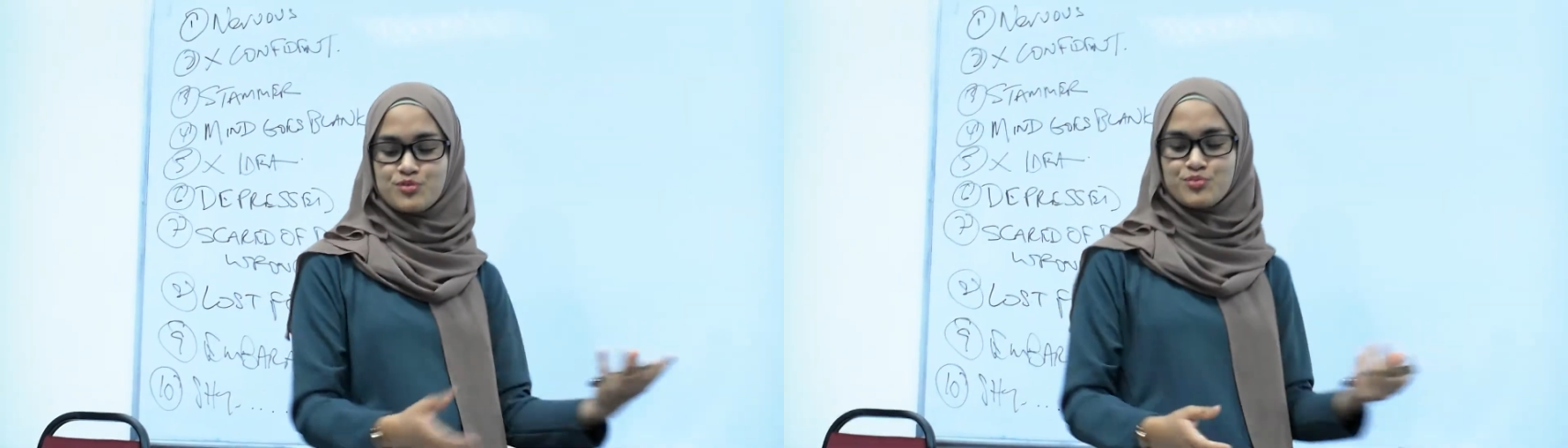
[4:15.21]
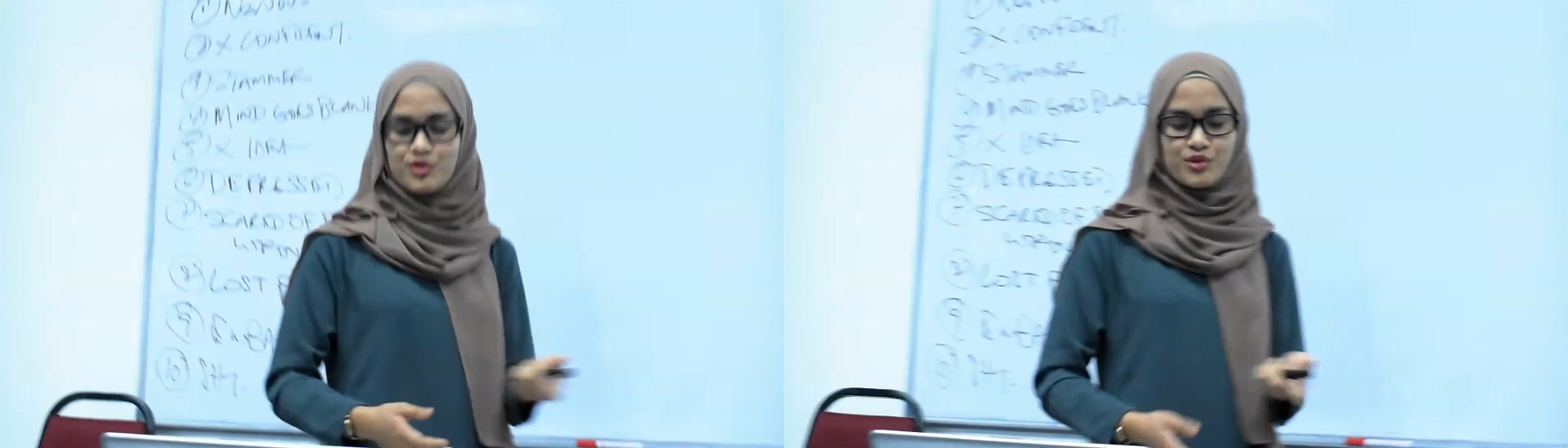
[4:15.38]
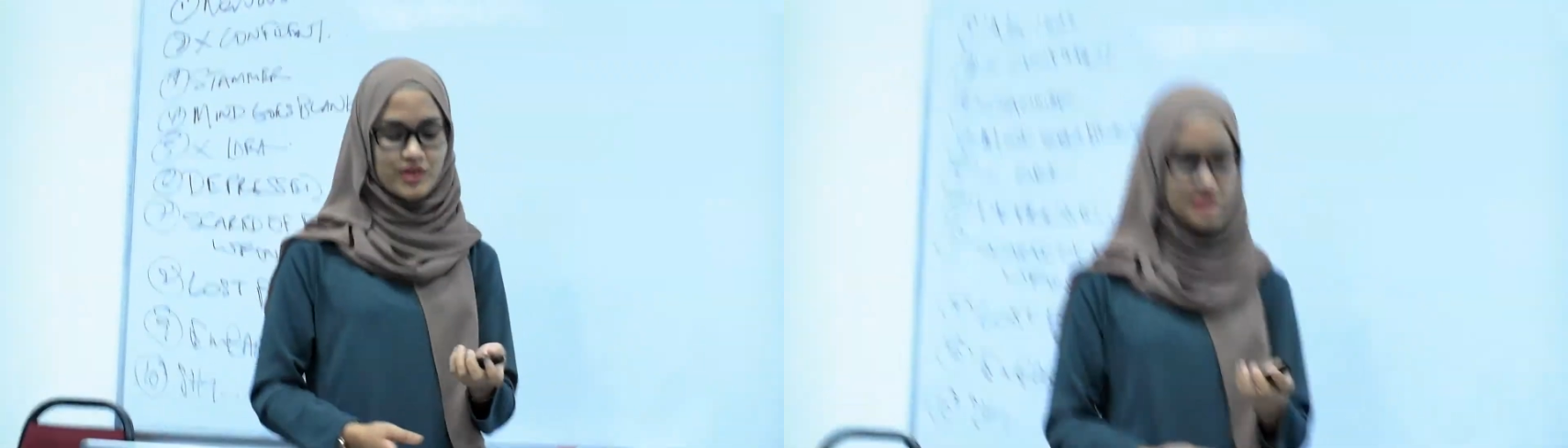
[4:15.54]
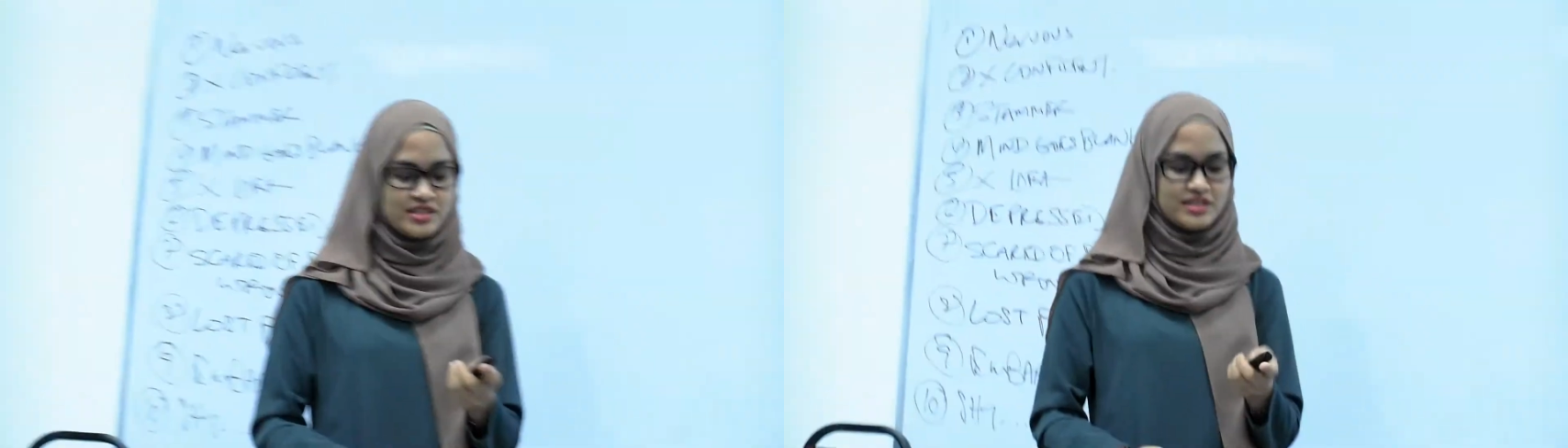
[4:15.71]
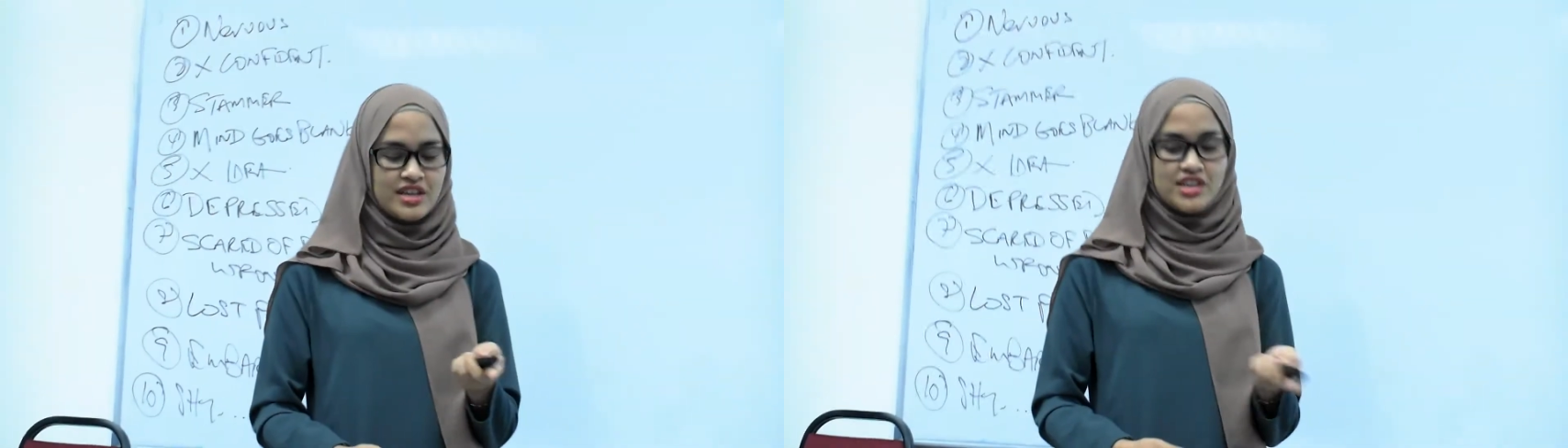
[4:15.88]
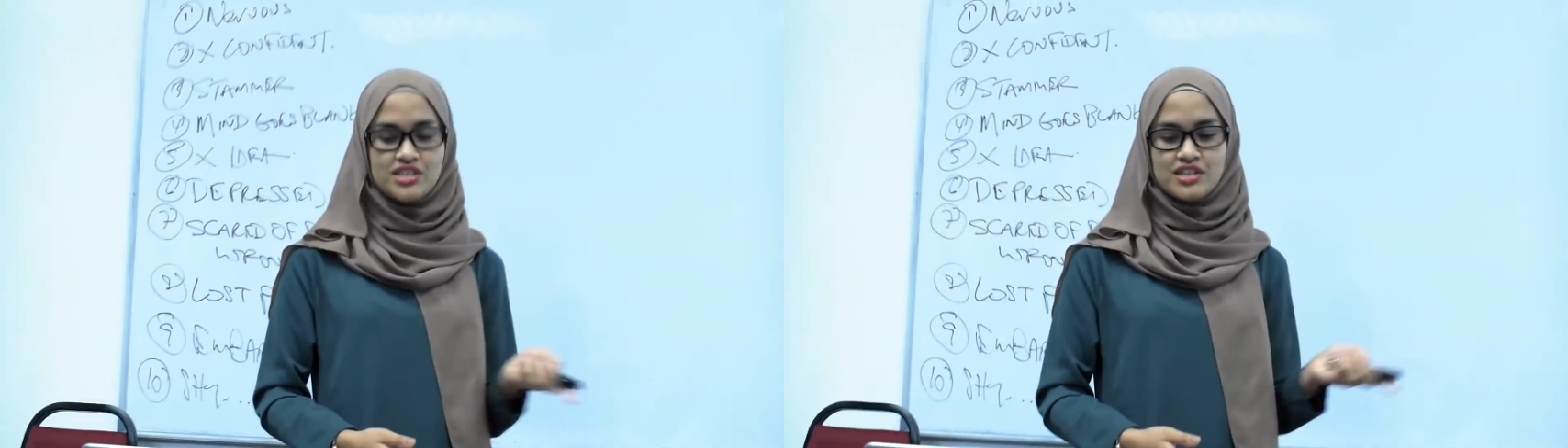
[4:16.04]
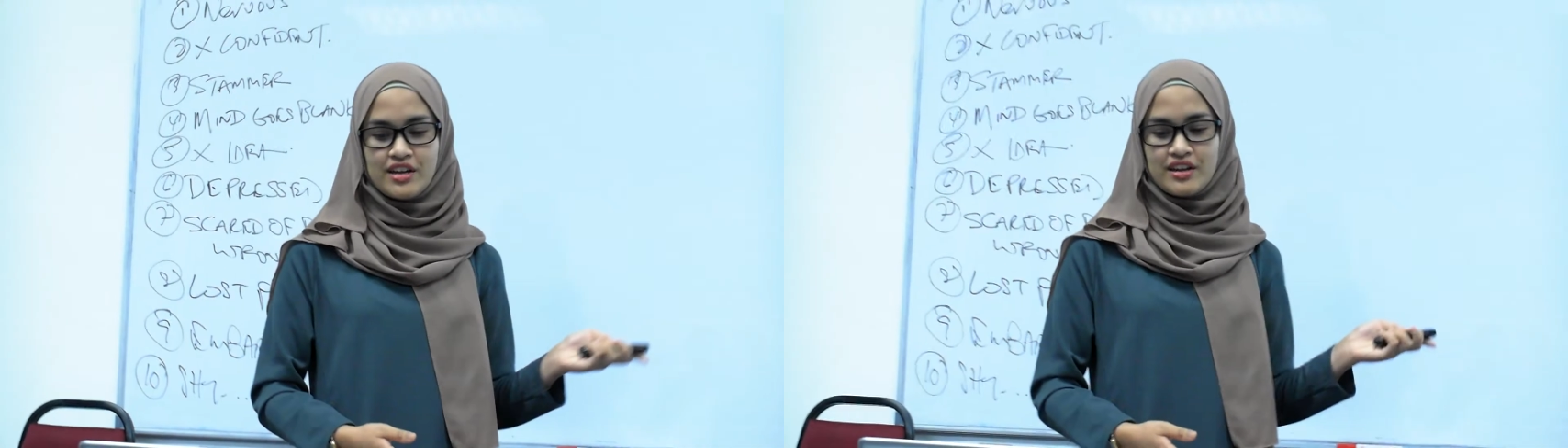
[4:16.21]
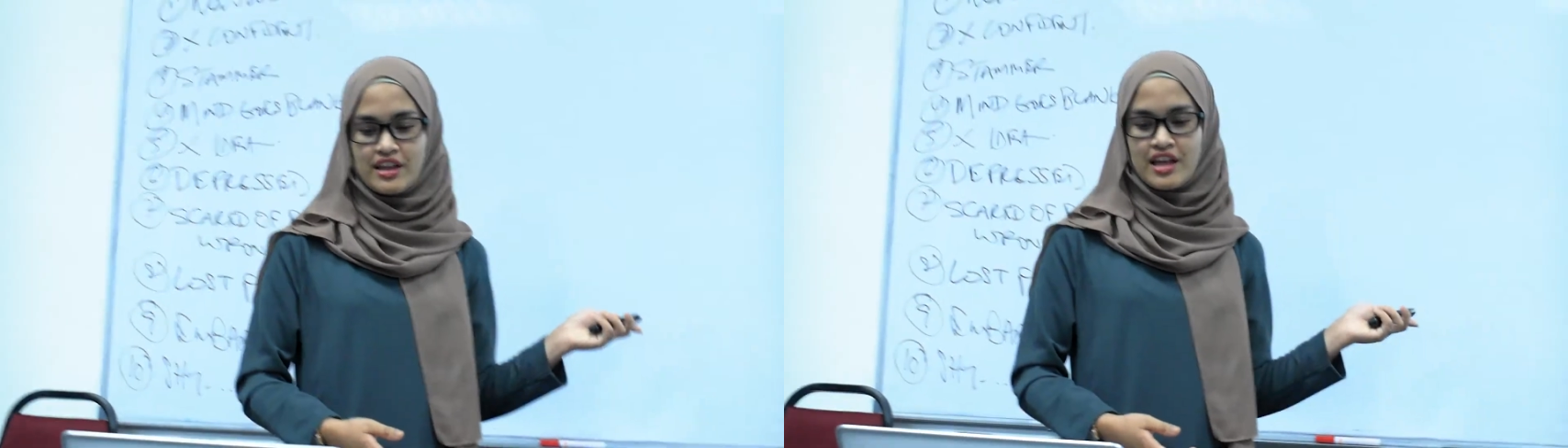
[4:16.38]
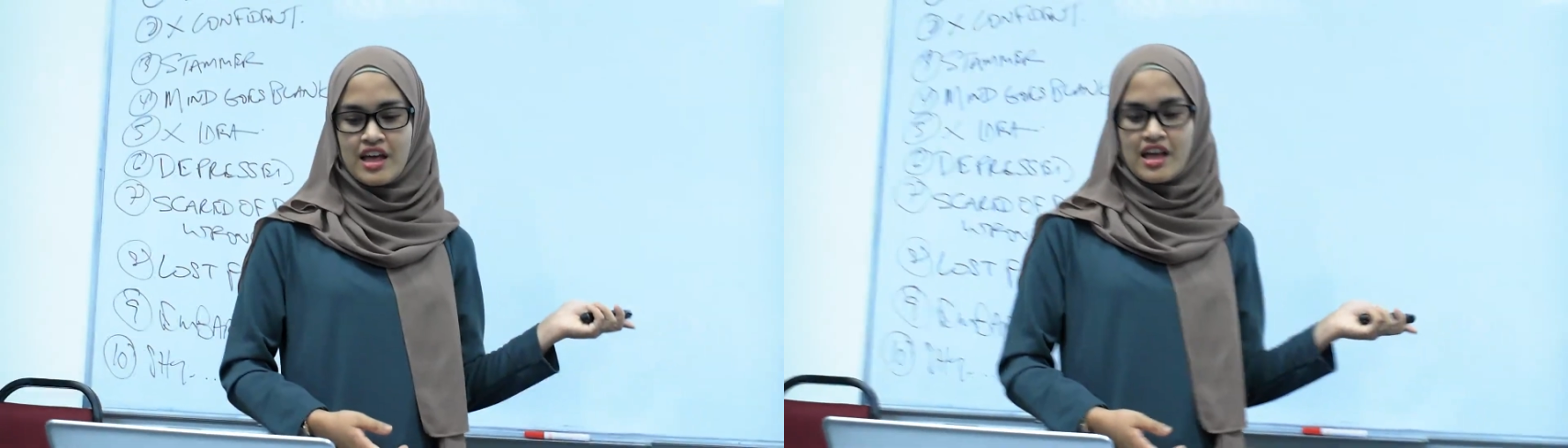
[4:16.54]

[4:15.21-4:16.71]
to procrastination.